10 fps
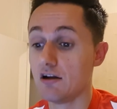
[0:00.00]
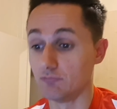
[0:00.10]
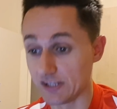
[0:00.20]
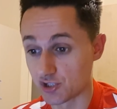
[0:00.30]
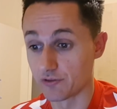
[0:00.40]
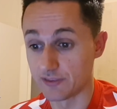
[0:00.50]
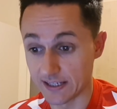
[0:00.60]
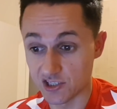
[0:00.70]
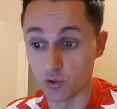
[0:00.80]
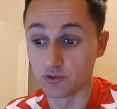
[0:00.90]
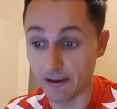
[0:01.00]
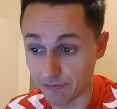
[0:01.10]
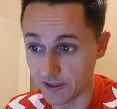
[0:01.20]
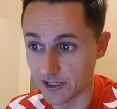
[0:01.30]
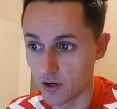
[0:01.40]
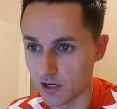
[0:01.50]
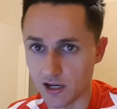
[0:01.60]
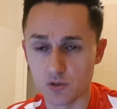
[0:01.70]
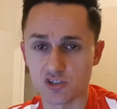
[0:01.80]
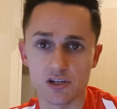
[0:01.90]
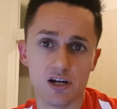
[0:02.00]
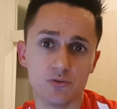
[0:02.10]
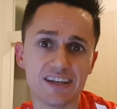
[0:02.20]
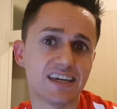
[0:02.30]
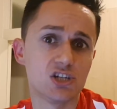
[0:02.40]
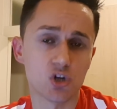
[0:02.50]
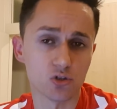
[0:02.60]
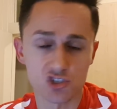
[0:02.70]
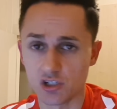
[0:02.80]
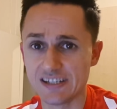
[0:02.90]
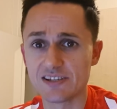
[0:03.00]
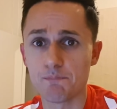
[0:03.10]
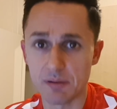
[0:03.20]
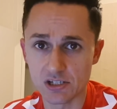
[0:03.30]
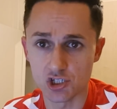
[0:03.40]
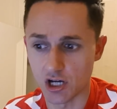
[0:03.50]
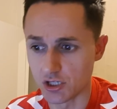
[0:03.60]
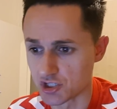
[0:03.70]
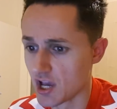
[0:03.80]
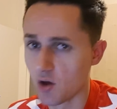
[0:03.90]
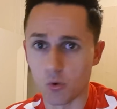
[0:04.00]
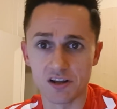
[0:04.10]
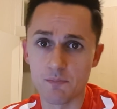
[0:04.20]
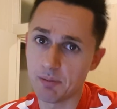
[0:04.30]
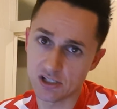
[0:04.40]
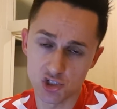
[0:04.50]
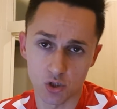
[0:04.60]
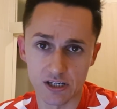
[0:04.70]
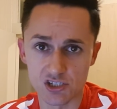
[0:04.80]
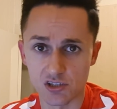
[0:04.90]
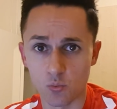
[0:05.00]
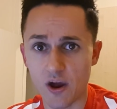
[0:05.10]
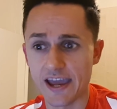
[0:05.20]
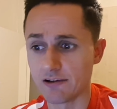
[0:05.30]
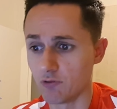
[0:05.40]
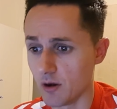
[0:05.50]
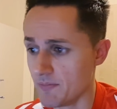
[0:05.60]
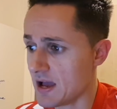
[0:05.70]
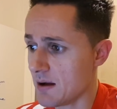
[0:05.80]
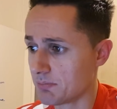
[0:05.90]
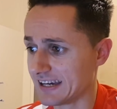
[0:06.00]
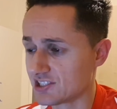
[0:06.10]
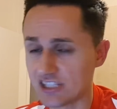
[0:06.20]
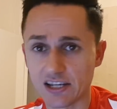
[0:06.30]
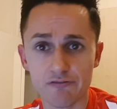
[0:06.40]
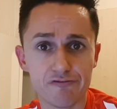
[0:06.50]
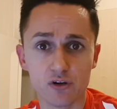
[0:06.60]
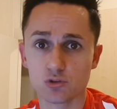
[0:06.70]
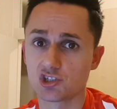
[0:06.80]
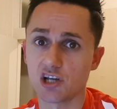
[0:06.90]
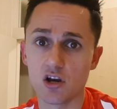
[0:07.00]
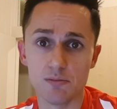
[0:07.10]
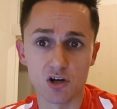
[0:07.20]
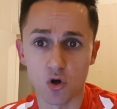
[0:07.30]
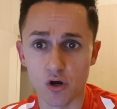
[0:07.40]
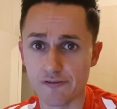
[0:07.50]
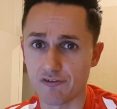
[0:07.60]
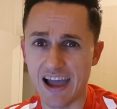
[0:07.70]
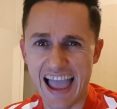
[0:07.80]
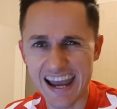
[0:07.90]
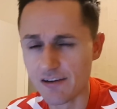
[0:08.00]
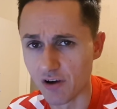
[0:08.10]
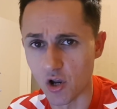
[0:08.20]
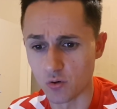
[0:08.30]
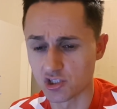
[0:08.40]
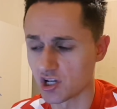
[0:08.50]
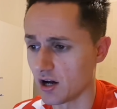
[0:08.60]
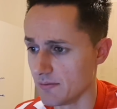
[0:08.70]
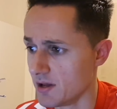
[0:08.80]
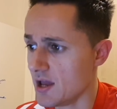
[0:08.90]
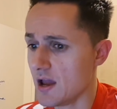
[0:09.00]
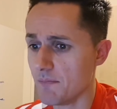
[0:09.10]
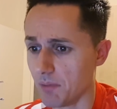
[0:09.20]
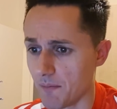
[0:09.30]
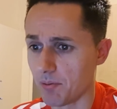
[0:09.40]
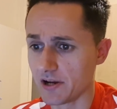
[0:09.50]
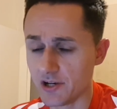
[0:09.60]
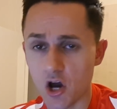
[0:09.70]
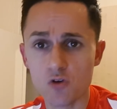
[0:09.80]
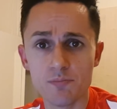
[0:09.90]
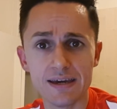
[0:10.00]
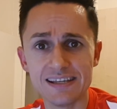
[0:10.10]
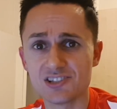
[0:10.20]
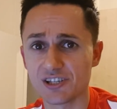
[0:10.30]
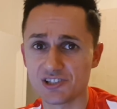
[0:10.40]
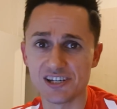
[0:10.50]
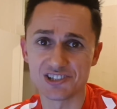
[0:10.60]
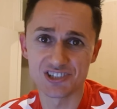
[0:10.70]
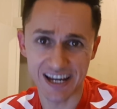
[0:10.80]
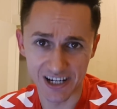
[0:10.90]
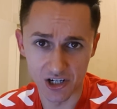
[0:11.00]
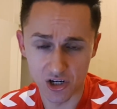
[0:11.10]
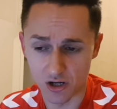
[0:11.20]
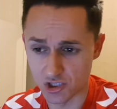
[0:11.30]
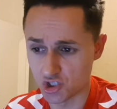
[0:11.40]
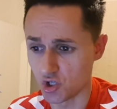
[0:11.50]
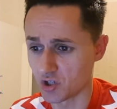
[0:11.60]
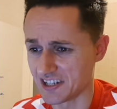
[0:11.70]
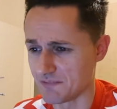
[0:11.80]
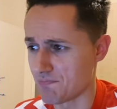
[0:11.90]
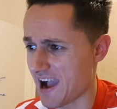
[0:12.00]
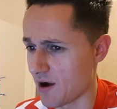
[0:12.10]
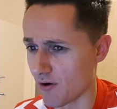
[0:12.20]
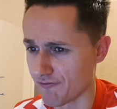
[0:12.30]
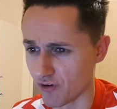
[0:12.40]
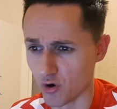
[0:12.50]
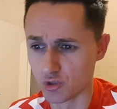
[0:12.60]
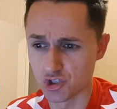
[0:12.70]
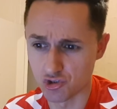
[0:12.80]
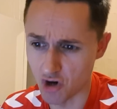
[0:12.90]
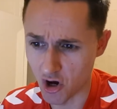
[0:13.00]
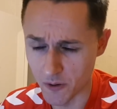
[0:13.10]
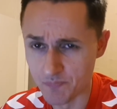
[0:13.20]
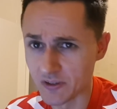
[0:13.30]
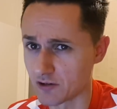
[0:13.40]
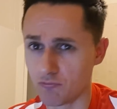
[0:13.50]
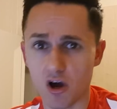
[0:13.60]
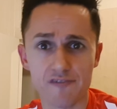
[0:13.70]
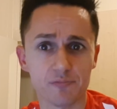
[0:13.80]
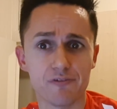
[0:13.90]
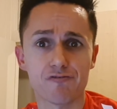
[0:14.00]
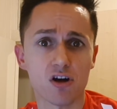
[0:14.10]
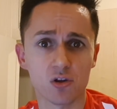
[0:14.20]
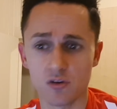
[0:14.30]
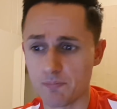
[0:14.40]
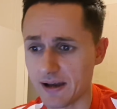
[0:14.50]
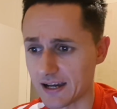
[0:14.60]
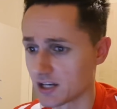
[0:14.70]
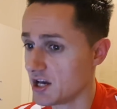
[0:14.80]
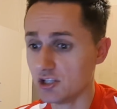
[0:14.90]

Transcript: Richard thinks he'll definitely go close. And, you know, Dickie Johnson, he's a big judge, one of the best jockeys in the weighing room. Played second fiddle to Tony McCoy for a hell of a long time. But by no means is he a second-class jockey. Powerful, strong, can ride from the front or the back.